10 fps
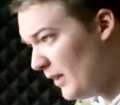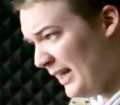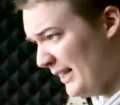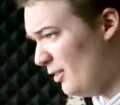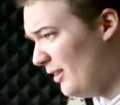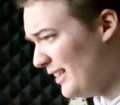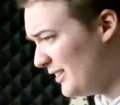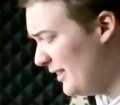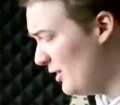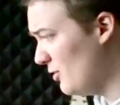And you'll
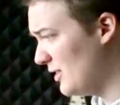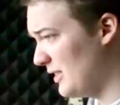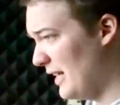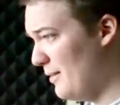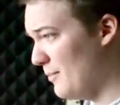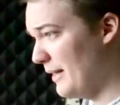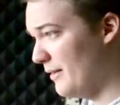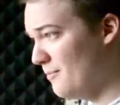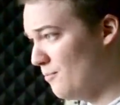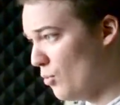actually notice anyway,
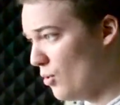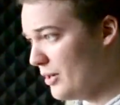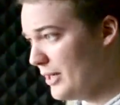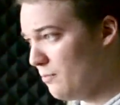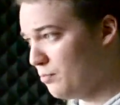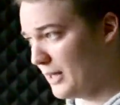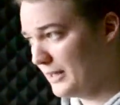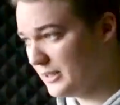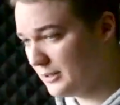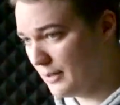the more you
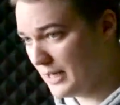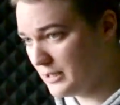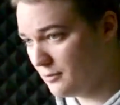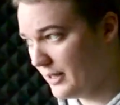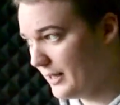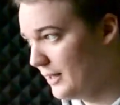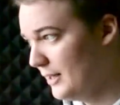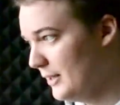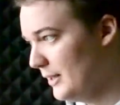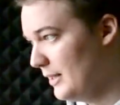practice mastering
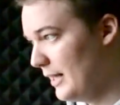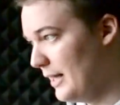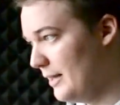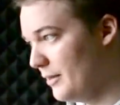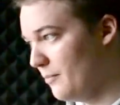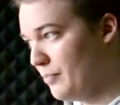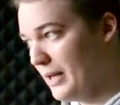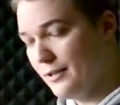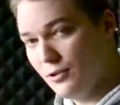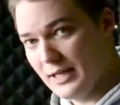and the
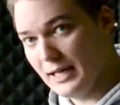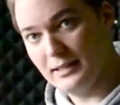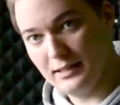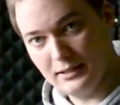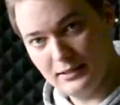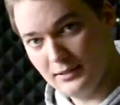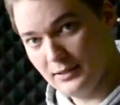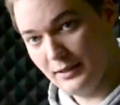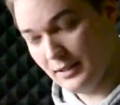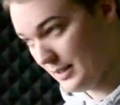better you get at it,
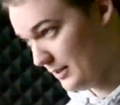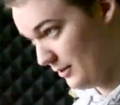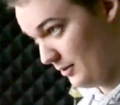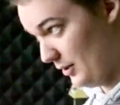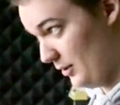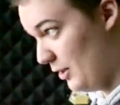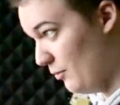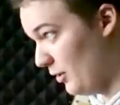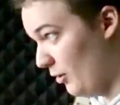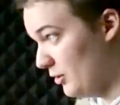then
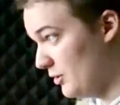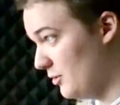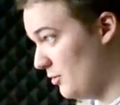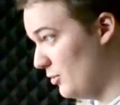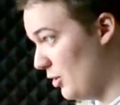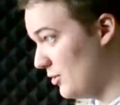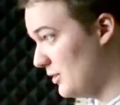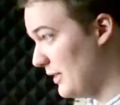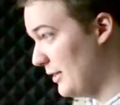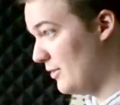you'll also
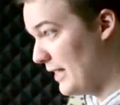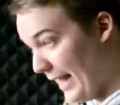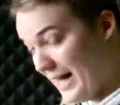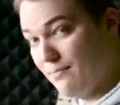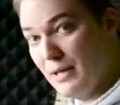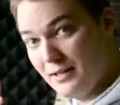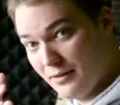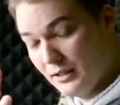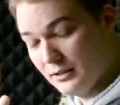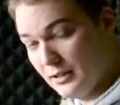notice that you can make
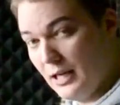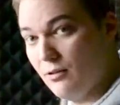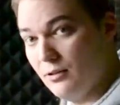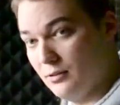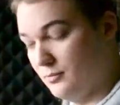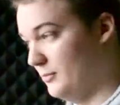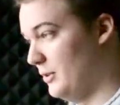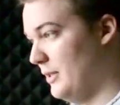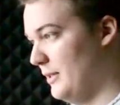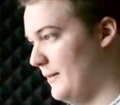things louder
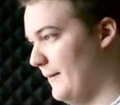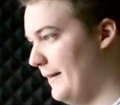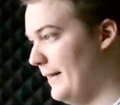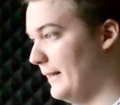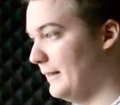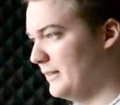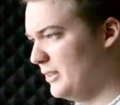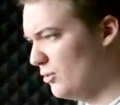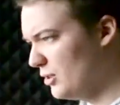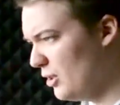in the end.
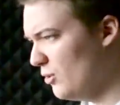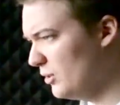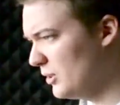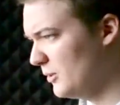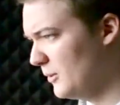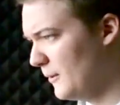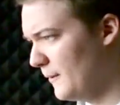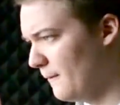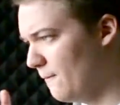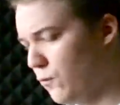So don't
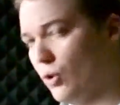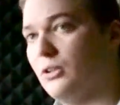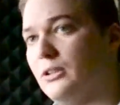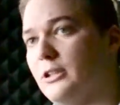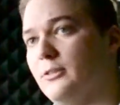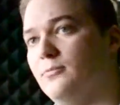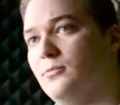force it.